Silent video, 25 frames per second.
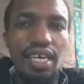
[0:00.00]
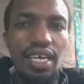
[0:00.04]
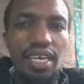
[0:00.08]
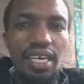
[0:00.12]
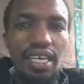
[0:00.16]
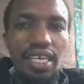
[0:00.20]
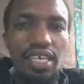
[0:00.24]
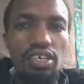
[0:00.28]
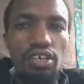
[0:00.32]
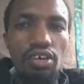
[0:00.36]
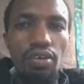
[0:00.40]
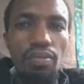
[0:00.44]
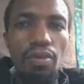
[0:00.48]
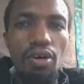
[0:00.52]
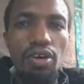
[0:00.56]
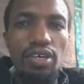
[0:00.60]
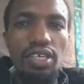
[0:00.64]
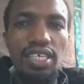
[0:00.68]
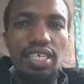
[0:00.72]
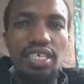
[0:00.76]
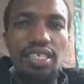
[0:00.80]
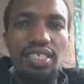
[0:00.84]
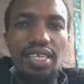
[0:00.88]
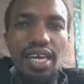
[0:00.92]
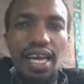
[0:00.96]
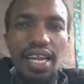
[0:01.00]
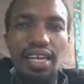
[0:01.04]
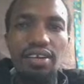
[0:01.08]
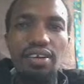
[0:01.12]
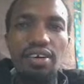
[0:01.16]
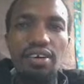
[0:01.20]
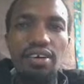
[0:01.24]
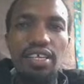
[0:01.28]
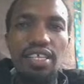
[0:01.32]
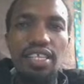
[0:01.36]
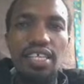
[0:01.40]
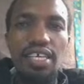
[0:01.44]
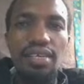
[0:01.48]
In robotics,
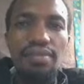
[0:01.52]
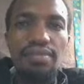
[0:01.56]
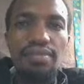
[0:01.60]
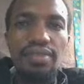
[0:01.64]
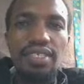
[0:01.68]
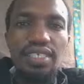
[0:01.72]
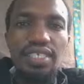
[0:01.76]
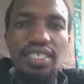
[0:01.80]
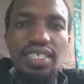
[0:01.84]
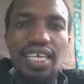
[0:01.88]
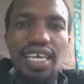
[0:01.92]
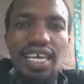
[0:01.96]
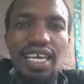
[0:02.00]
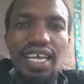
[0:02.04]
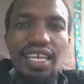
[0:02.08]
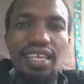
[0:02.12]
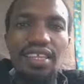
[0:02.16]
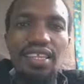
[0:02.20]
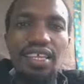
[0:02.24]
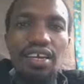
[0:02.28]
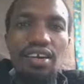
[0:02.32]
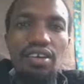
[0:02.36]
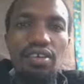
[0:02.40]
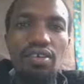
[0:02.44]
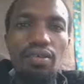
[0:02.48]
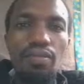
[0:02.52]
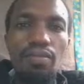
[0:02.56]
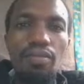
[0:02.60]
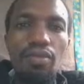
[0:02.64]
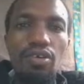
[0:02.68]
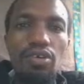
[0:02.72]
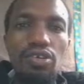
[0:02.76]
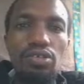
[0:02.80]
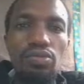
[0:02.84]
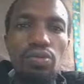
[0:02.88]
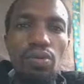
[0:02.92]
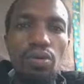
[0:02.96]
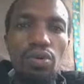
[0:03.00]
algorithms tell the
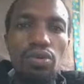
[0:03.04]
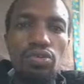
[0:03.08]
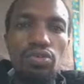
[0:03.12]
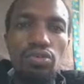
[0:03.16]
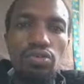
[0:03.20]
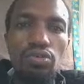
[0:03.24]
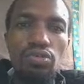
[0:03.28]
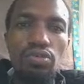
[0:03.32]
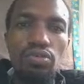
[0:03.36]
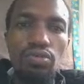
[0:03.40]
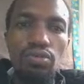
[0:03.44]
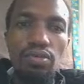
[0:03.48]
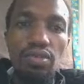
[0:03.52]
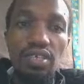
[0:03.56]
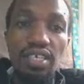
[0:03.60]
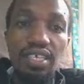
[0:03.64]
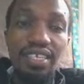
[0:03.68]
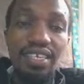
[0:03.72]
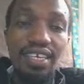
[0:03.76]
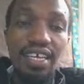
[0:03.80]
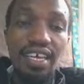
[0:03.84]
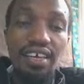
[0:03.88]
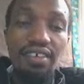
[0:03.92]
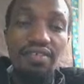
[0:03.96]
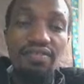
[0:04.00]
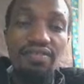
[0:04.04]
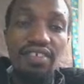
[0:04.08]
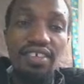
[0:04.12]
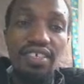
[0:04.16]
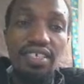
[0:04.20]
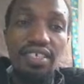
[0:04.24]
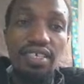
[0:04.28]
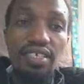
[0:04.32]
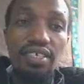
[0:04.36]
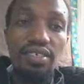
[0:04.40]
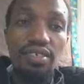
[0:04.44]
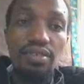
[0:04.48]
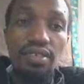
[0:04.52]
robot what to do in every
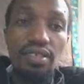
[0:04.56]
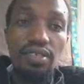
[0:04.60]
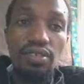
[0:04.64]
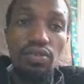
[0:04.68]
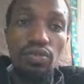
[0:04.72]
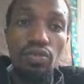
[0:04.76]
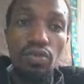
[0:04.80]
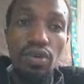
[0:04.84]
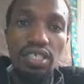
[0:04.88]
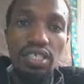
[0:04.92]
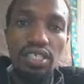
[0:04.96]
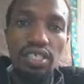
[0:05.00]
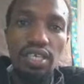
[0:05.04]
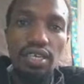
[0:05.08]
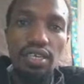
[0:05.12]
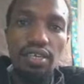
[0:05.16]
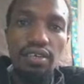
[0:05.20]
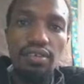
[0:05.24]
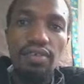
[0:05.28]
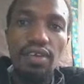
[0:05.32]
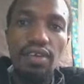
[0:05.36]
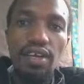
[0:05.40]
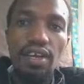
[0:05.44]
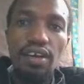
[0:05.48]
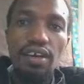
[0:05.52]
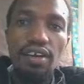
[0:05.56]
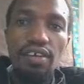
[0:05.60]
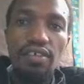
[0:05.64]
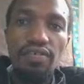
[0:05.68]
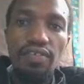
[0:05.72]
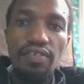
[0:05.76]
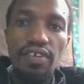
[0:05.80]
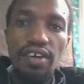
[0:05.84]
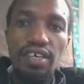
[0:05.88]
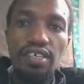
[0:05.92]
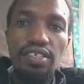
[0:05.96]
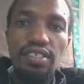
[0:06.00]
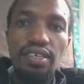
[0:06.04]
situation.
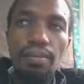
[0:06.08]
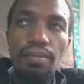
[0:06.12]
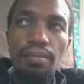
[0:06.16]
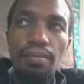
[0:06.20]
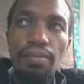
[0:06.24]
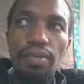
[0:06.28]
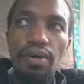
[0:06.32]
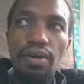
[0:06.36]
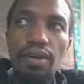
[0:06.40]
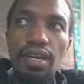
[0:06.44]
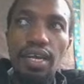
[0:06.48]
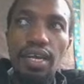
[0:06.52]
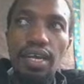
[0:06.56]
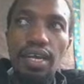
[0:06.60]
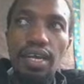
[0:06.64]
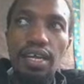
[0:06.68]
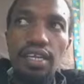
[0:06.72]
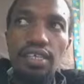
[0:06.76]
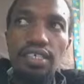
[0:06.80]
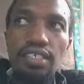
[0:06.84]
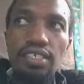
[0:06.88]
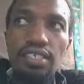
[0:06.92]
For example, a